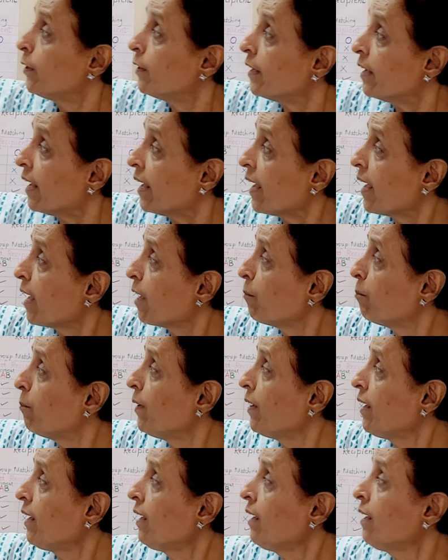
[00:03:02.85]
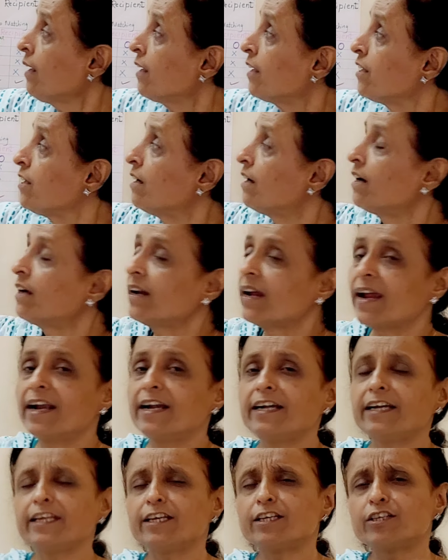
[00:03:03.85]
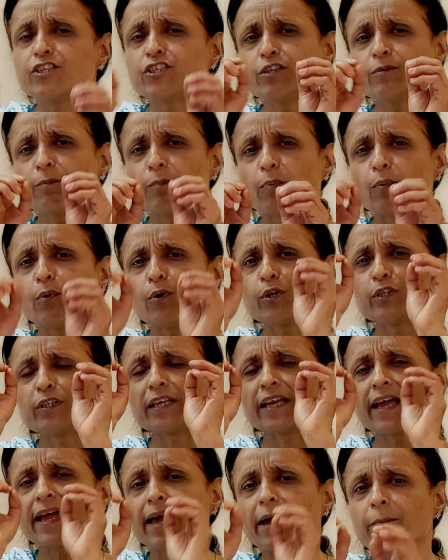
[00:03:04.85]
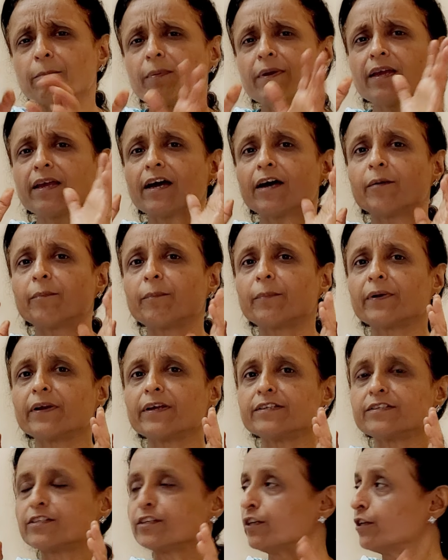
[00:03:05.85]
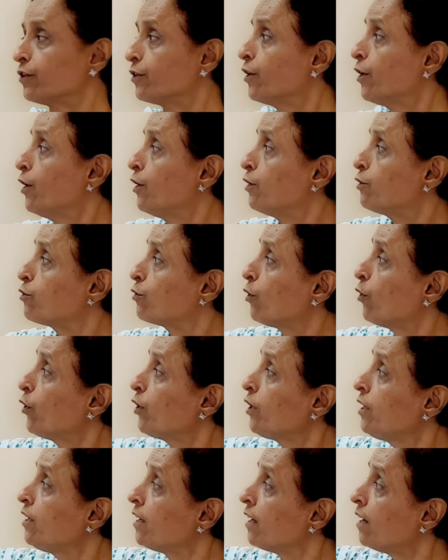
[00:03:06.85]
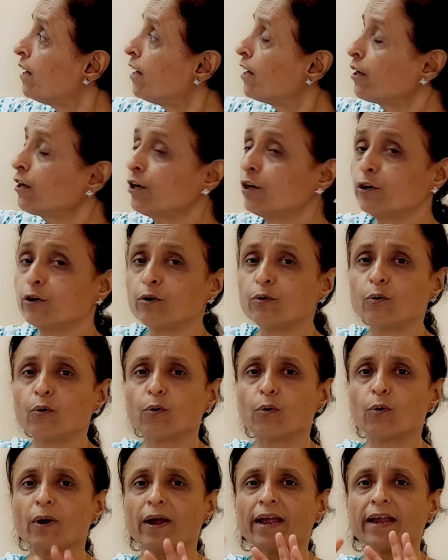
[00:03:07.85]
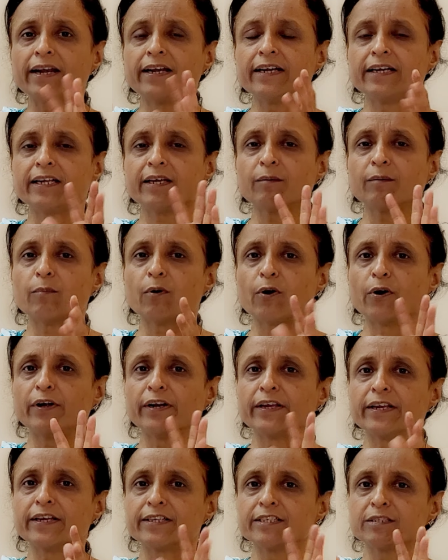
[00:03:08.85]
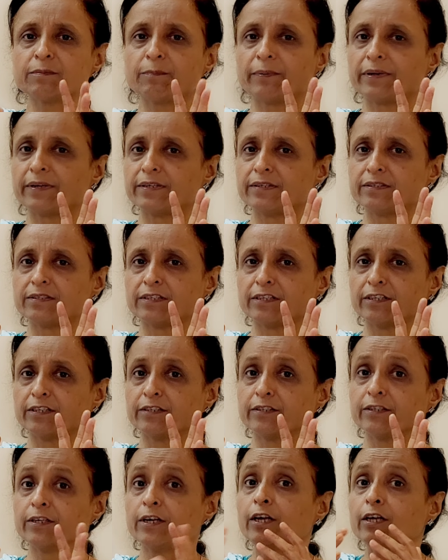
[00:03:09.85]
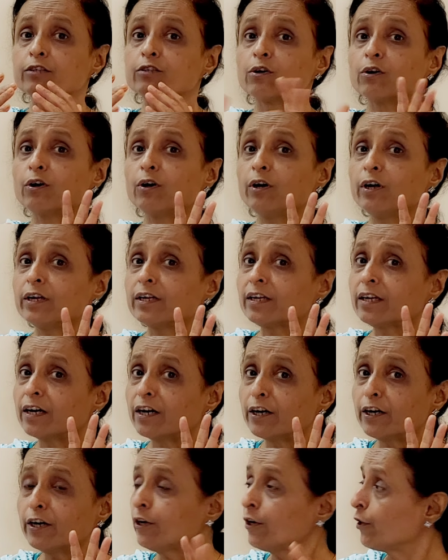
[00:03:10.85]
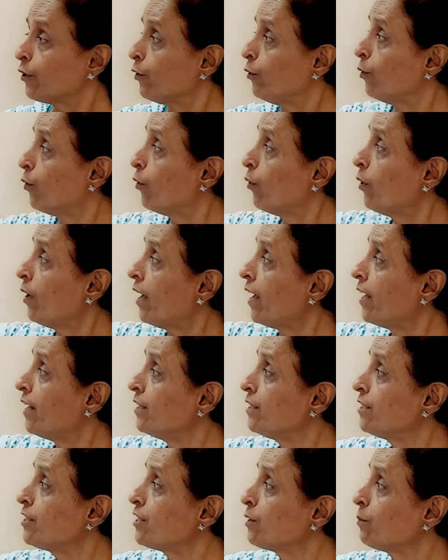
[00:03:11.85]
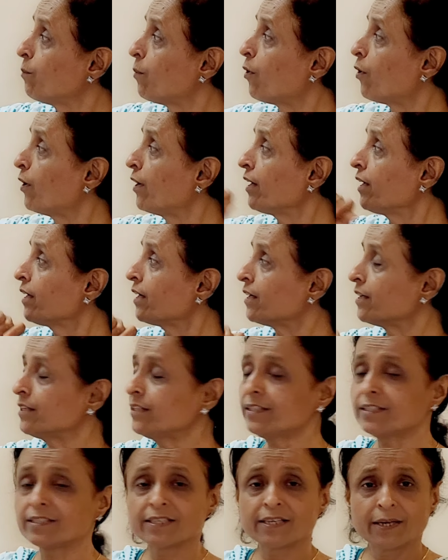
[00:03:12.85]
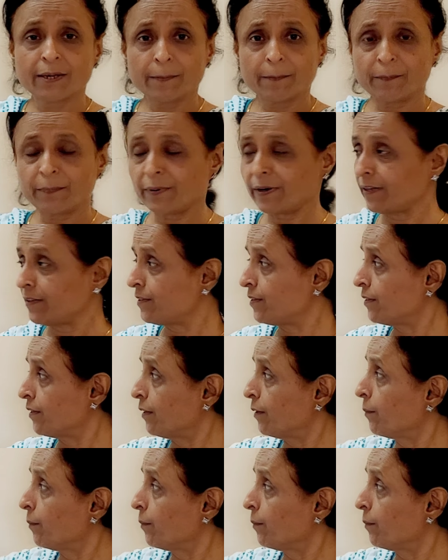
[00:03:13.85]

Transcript: AB, here antigen both AB are present. So here no antibody is present. So here no antibody is present.